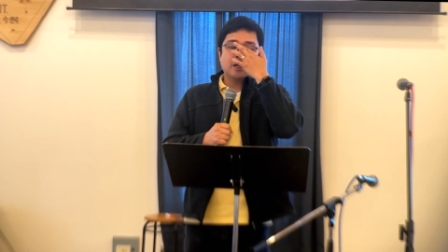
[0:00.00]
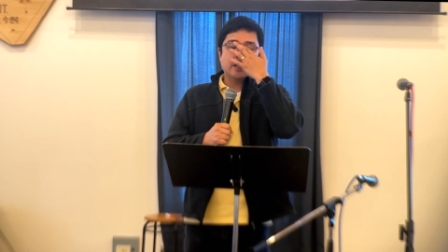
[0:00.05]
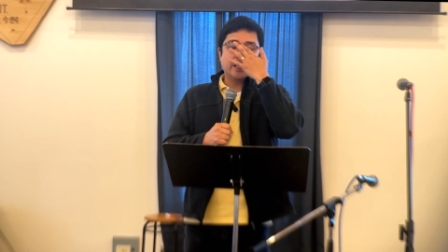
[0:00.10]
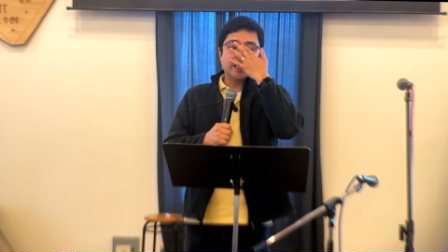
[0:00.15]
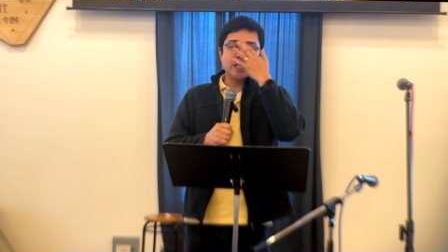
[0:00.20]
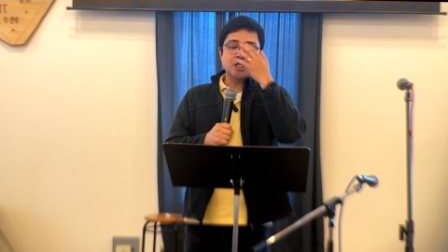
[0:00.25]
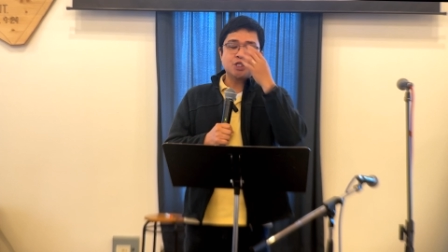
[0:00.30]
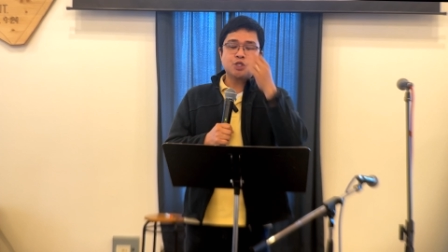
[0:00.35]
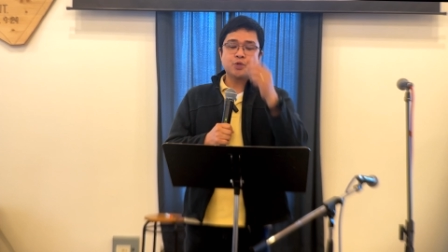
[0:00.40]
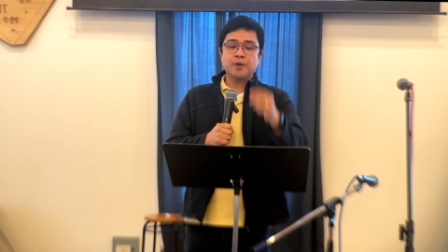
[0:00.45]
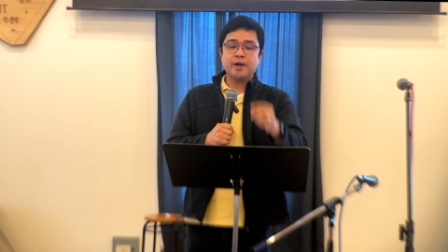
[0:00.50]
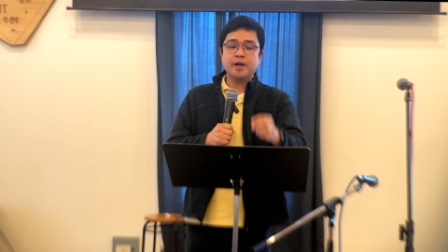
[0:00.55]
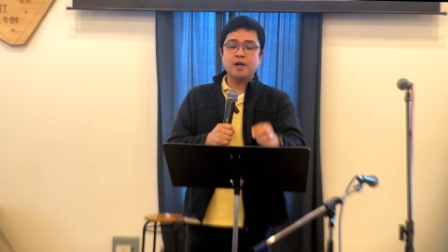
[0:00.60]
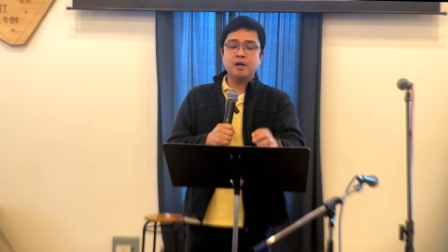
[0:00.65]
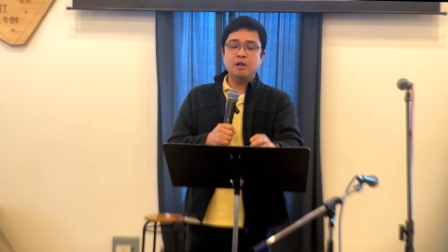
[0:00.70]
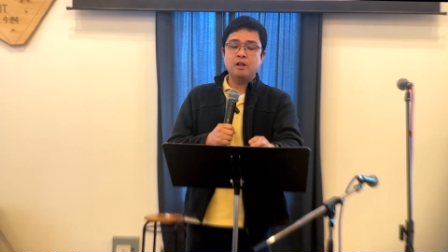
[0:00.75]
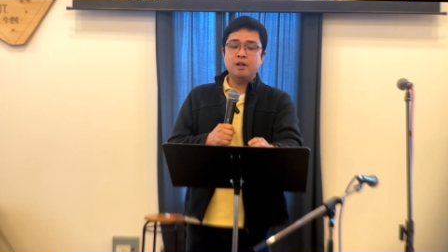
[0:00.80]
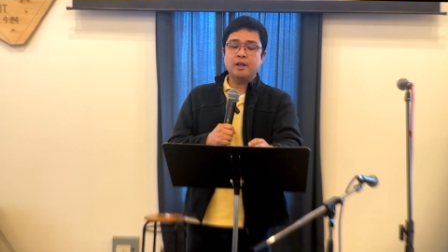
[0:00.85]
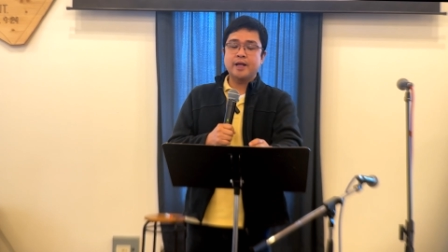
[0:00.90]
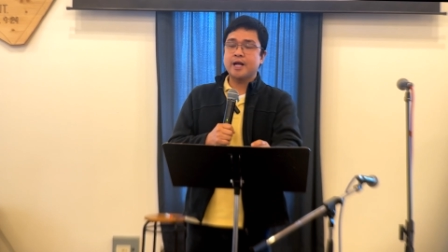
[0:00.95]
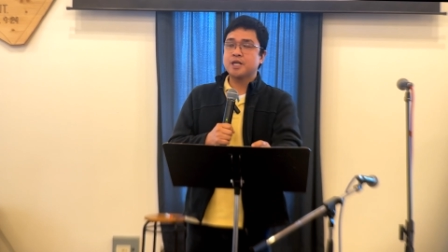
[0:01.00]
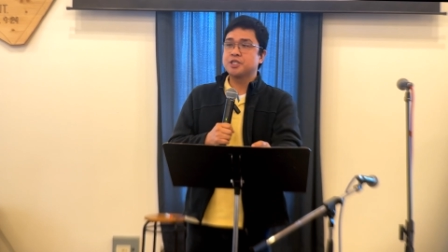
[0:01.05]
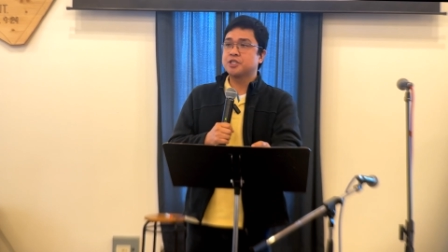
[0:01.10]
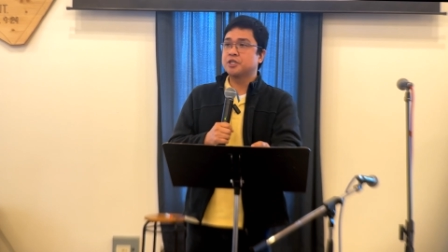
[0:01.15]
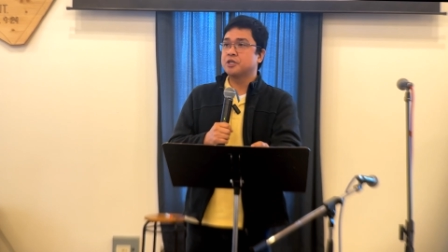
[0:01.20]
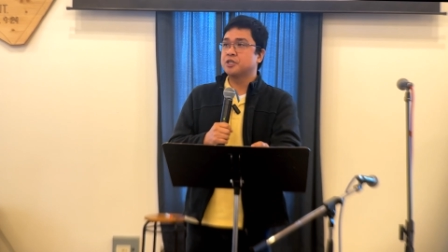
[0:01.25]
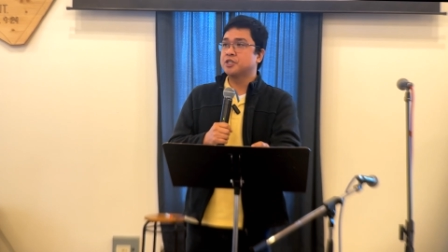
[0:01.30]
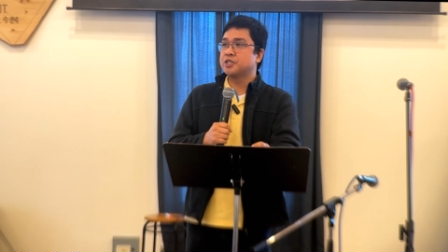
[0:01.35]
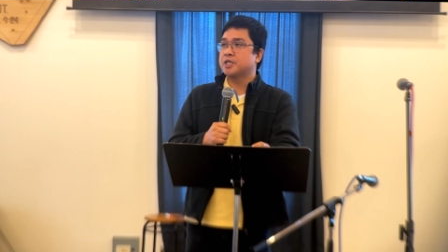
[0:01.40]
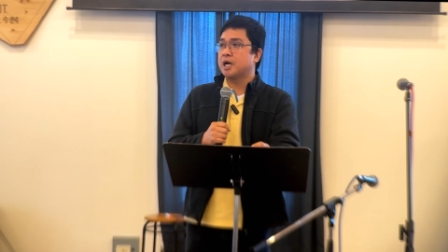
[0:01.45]
Israel,
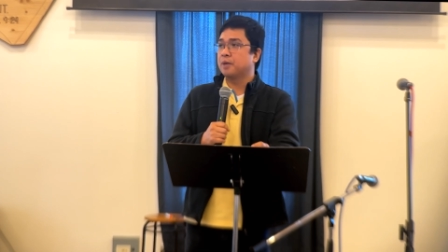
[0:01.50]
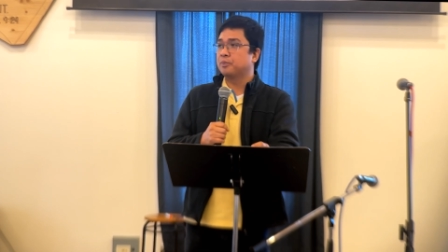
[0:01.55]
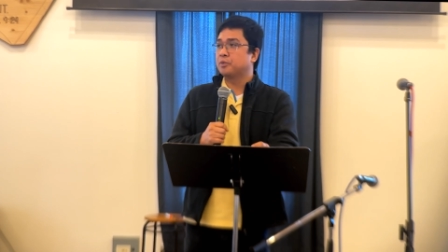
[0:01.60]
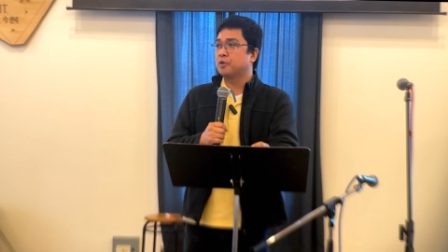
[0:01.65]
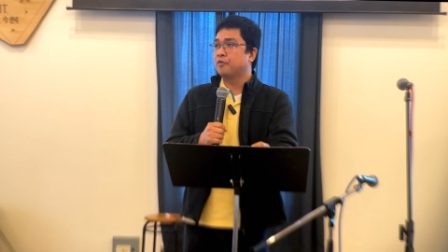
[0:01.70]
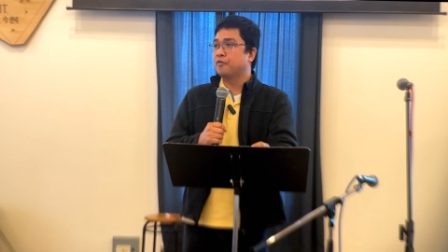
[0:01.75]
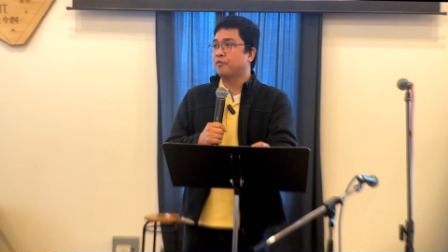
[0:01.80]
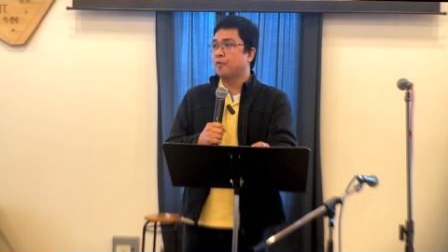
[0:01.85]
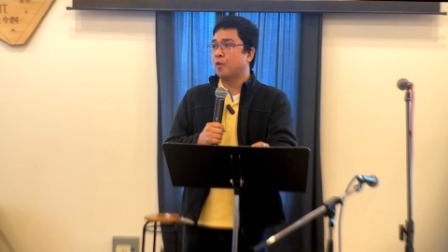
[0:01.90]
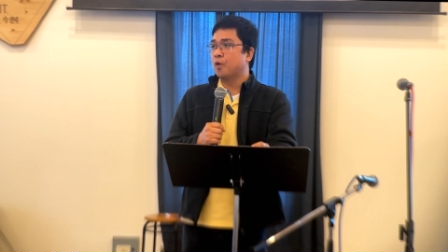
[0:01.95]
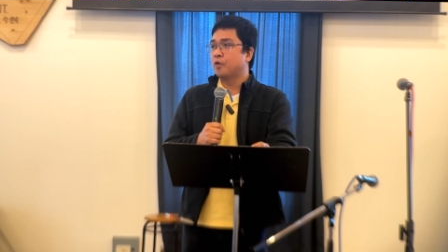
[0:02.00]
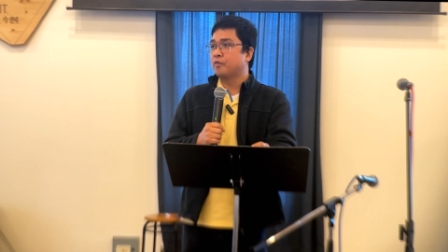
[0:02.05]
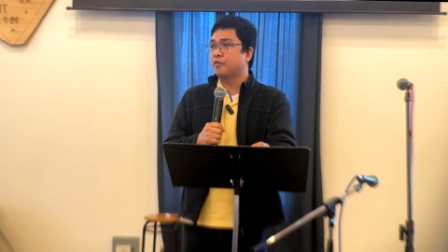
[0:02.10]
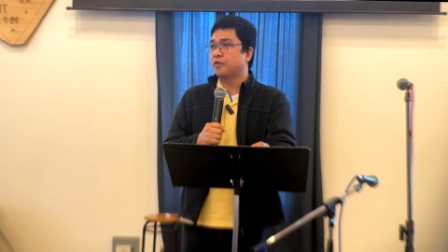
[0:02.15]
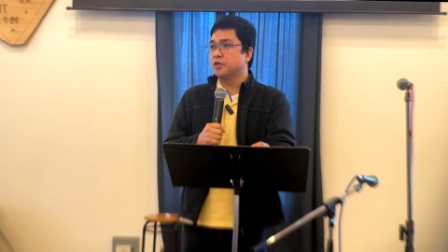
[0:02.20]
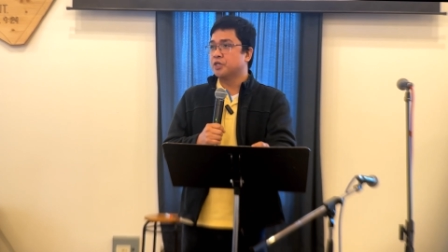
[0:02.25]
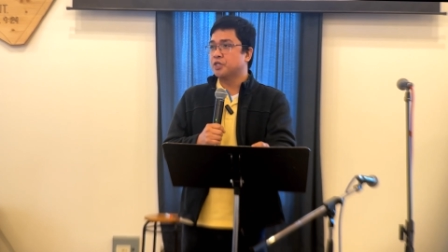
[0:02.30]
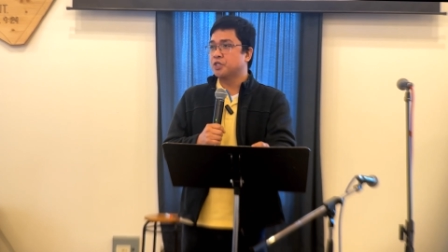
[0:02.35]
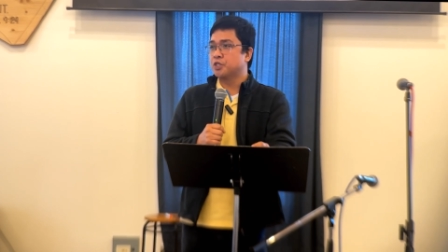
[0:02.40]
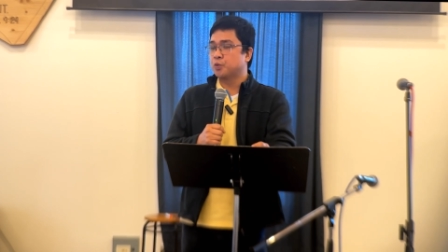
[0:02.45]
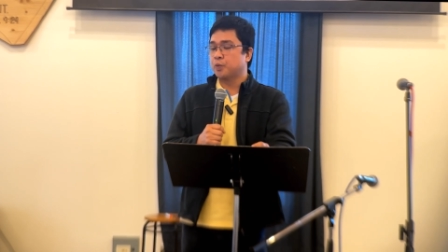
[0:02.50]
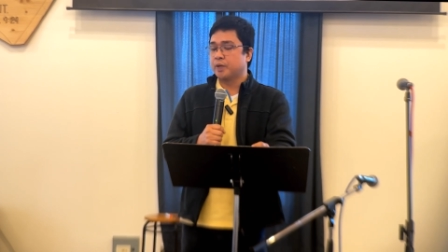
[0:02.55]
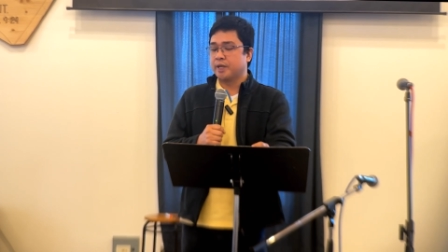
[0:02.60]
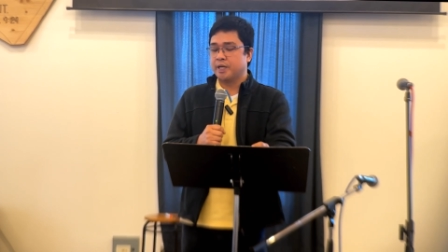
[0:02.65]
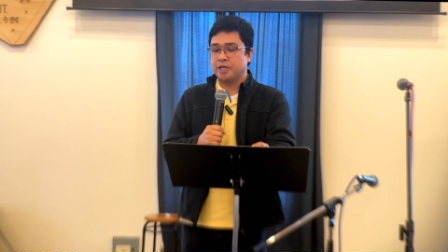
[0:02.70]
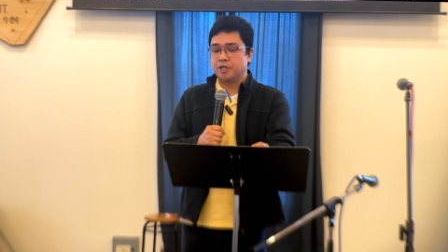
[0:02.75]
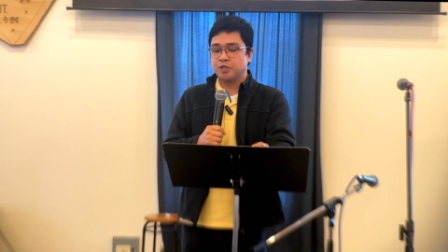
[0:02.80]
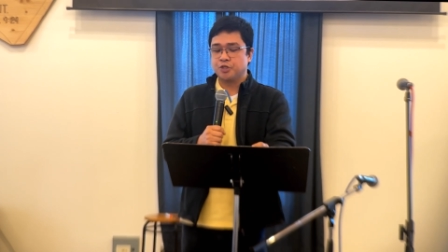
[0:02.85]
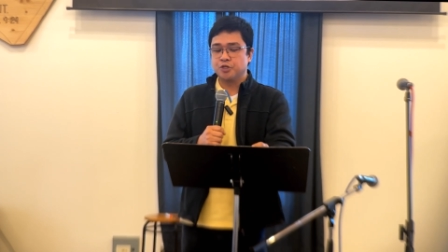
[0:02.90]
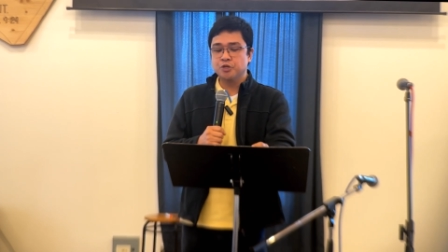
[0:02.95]
Exodus chapter 4, verse
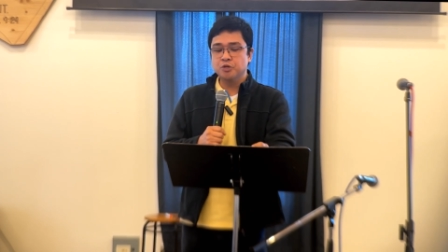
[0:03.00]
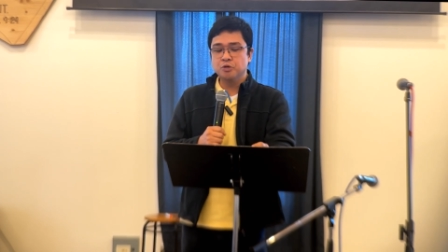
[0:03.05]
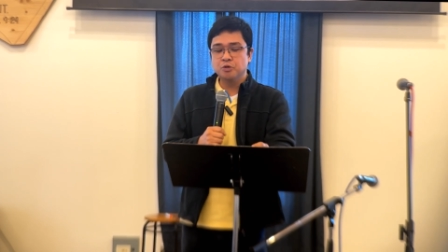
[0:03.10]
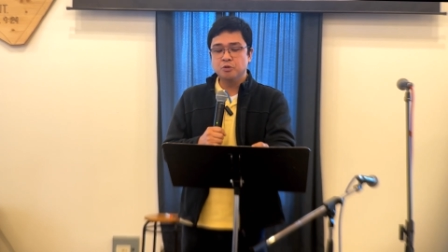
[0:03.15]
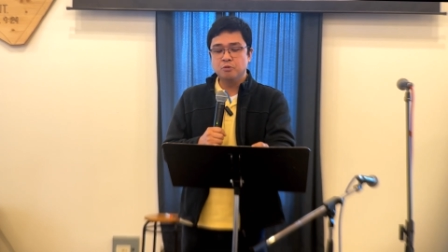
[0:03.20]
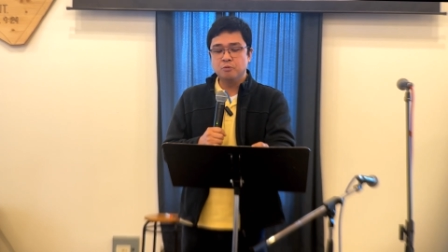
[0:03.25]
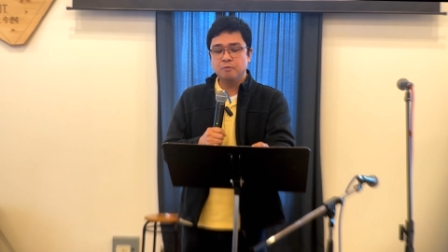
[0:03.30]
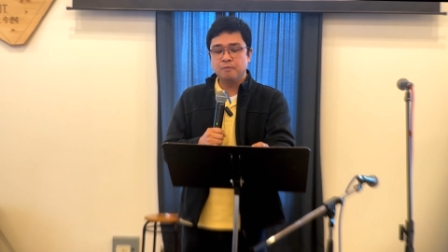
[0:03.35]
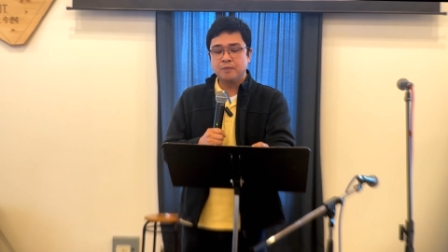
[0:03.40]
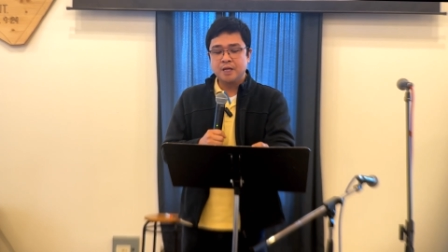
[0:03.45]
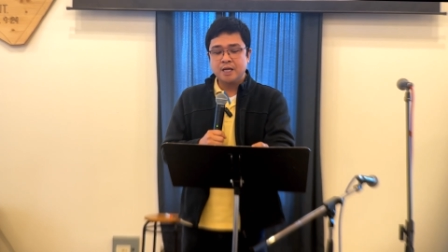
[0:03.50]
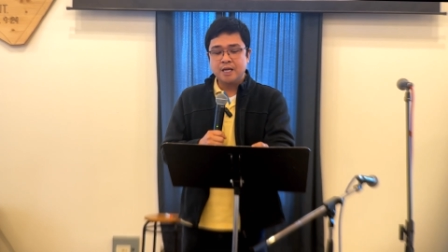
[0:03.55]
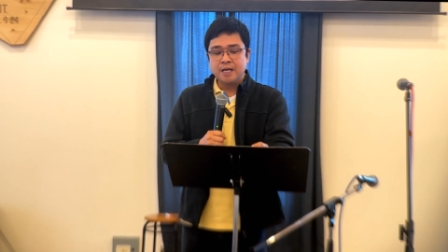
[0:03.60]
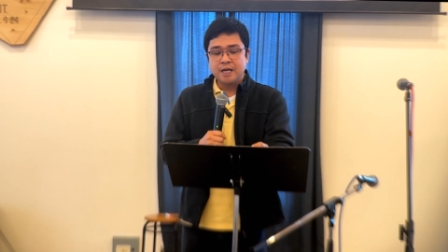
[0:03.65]
22,